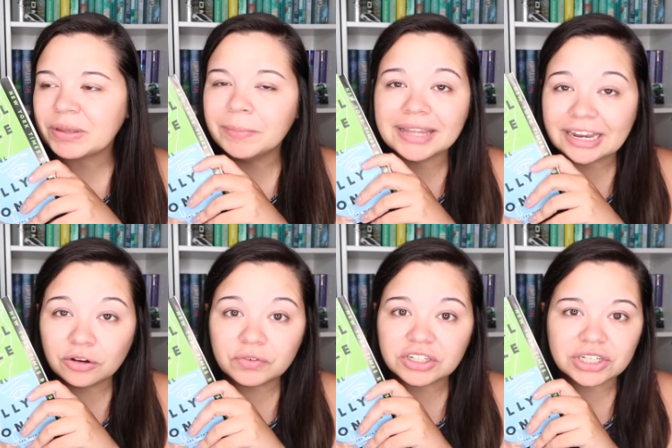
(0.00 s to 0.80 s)

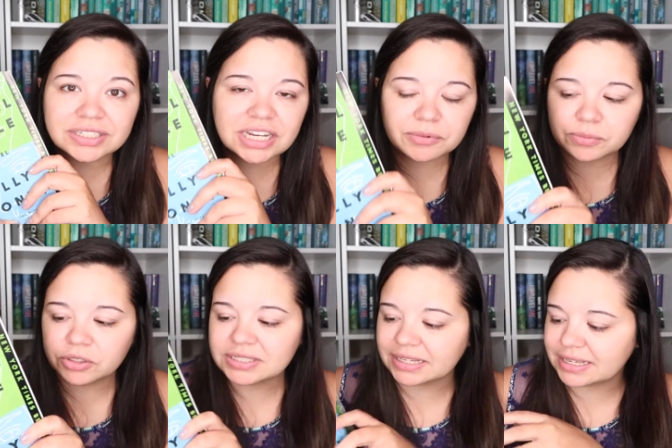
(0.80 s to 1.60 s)
millennial fiction type of
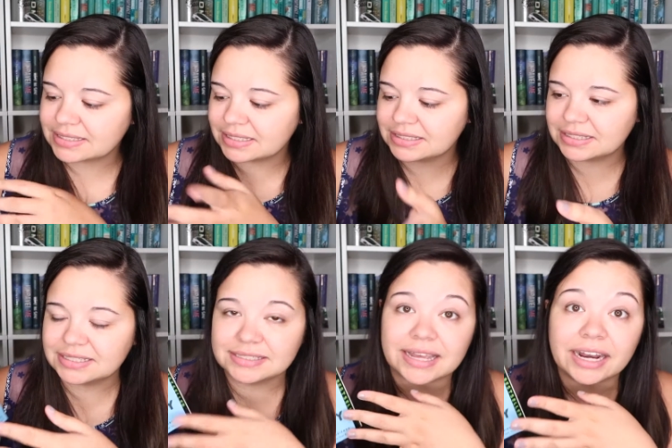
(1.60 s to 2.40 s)
books. I guess this
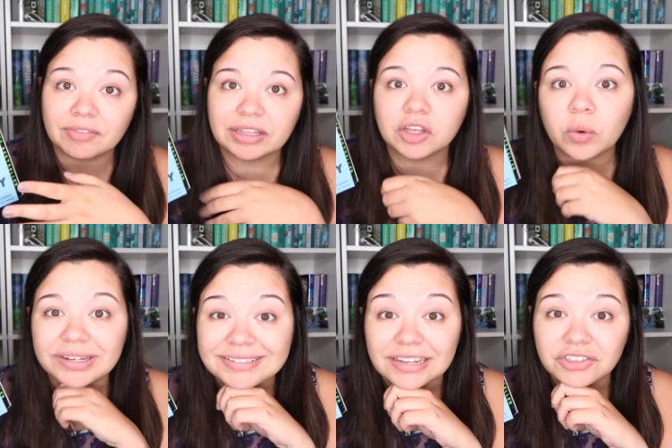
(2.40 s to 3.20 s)
is kind of like the
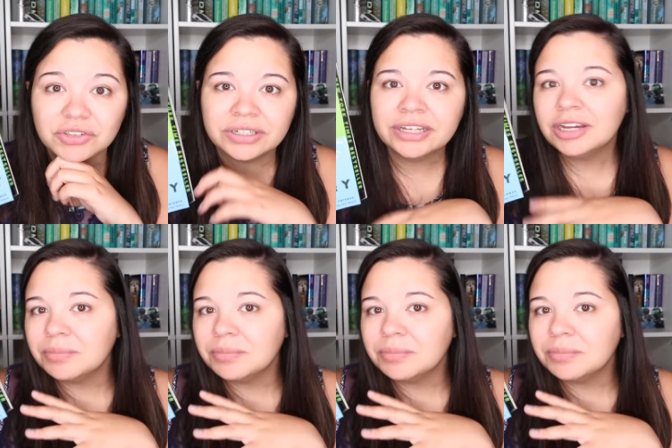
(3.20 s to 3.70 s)
quintessential